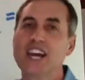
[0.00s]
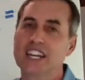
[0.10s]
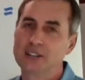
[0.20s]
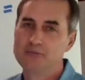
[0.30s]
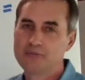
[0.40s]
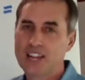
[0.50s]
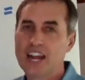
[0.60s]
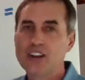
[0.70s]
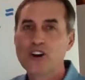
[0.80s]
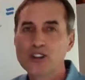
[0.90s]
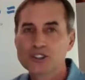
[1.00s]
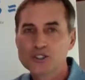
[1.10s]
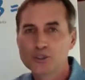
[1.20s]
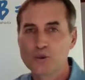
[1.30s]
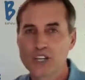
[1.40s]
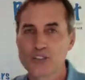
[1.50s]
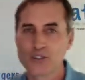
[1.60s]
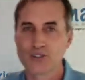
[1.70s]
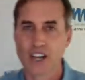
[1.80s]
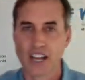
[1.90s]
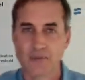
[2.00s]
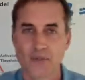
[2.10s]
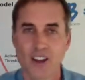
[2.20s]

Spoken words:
did, and I call it trigger design.